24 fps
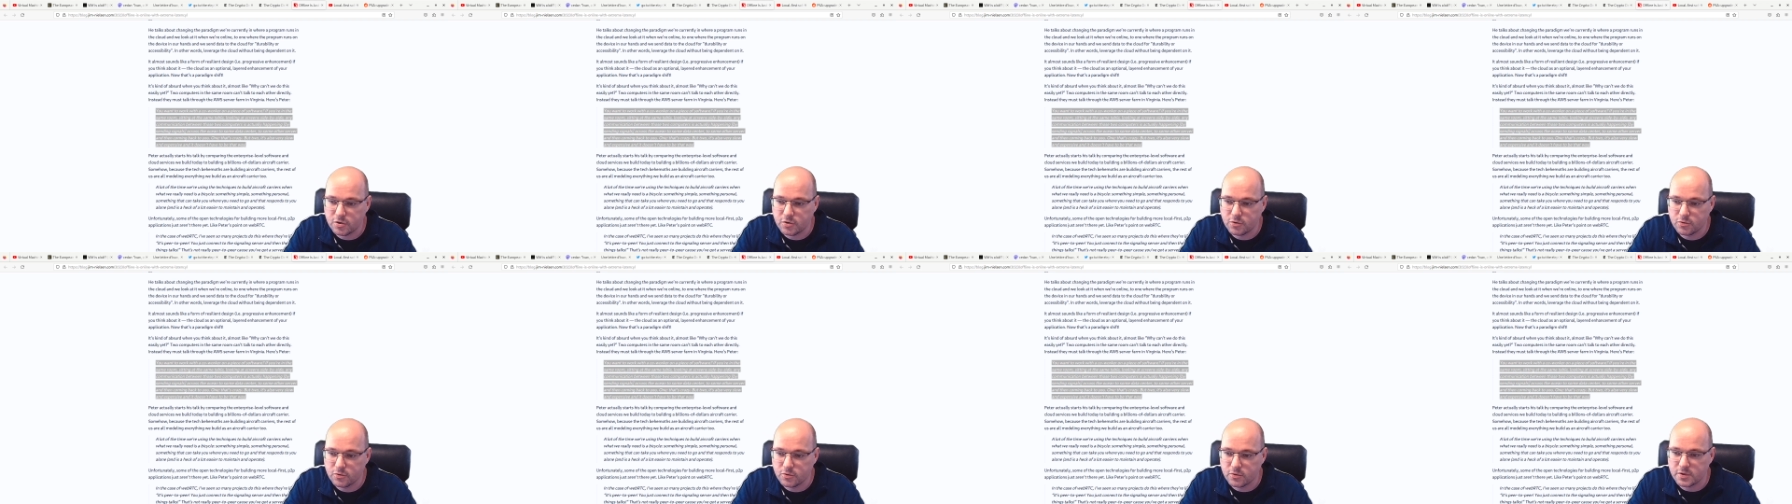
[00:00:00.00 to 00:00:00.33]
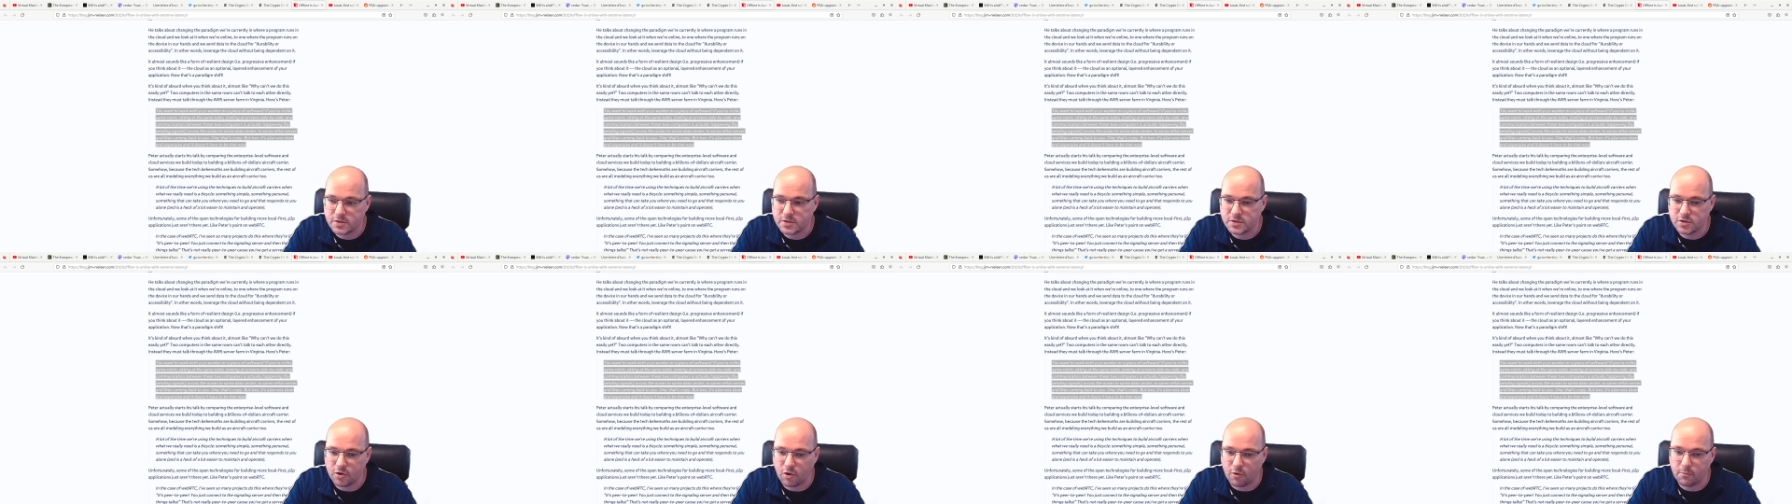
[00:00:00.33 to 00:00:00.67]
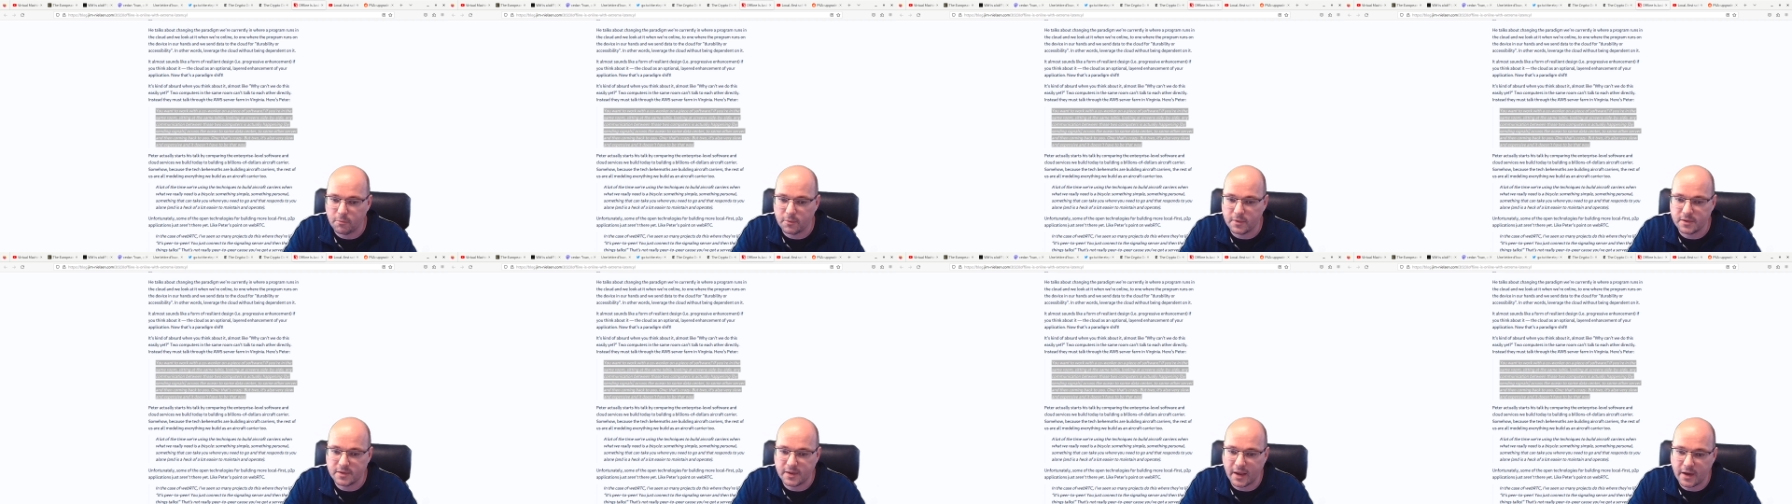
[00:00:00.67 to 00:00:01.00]
to
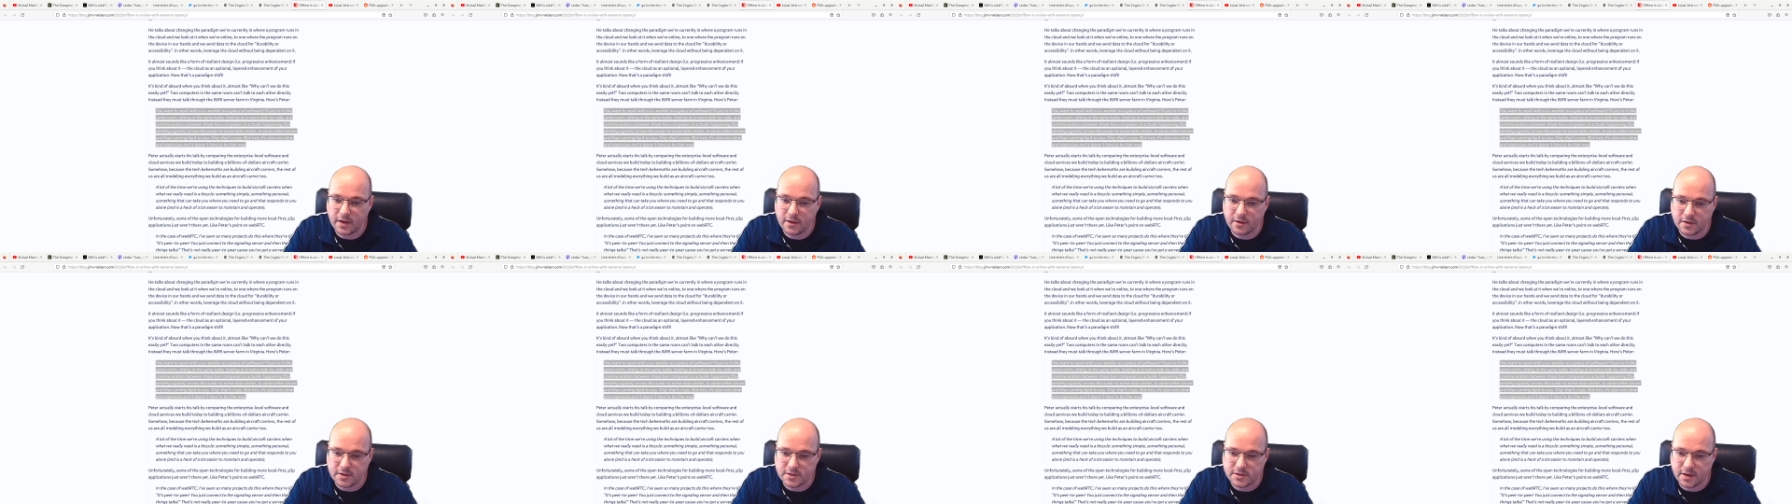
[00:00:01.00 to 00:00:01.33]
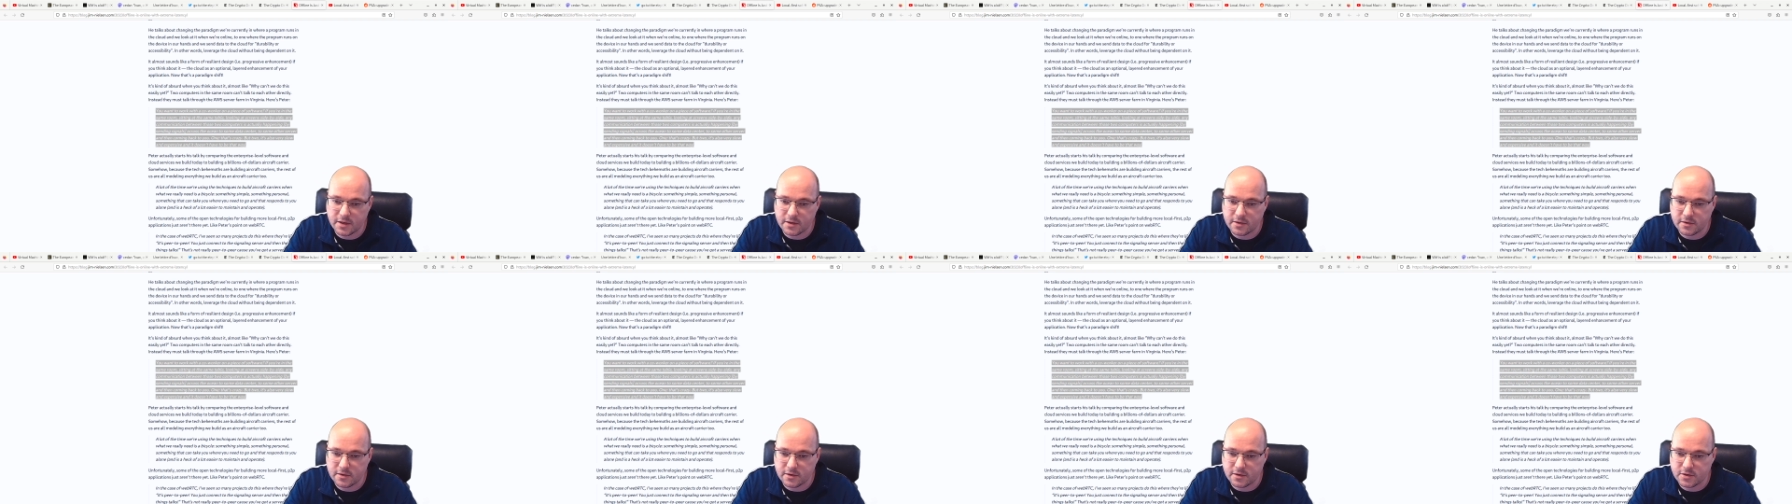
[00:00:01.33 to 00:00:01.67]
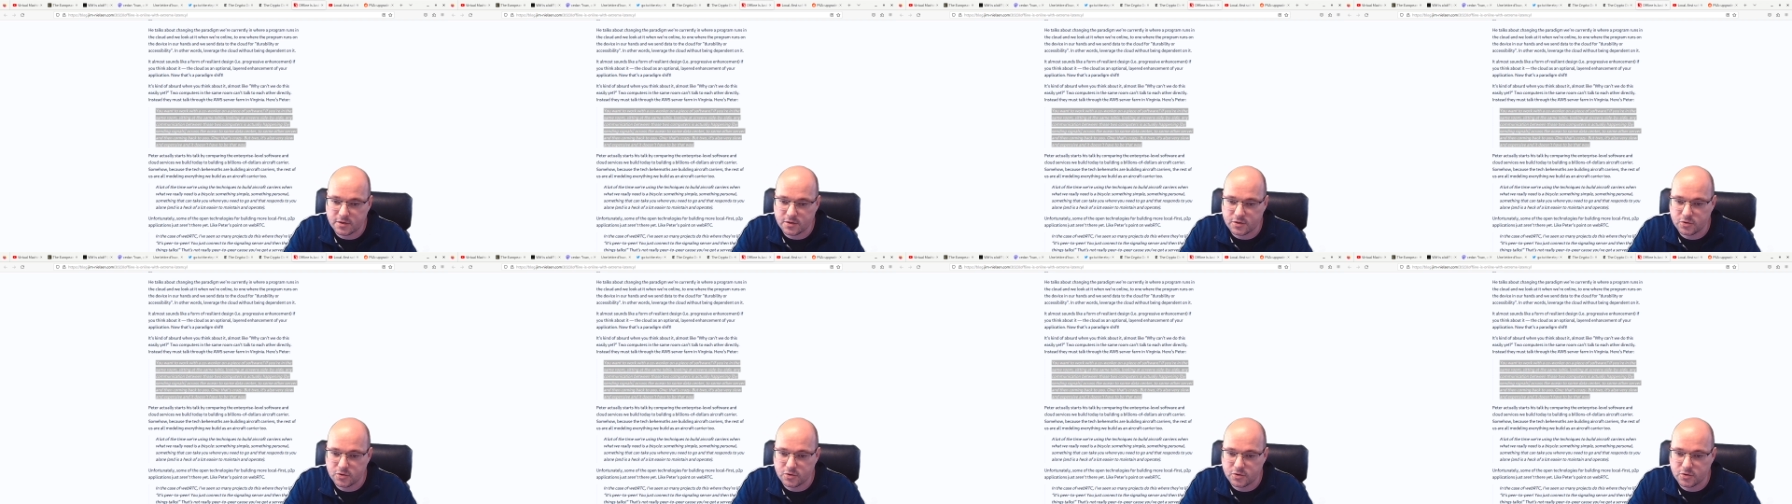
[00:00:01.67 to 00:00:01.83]
some data centers,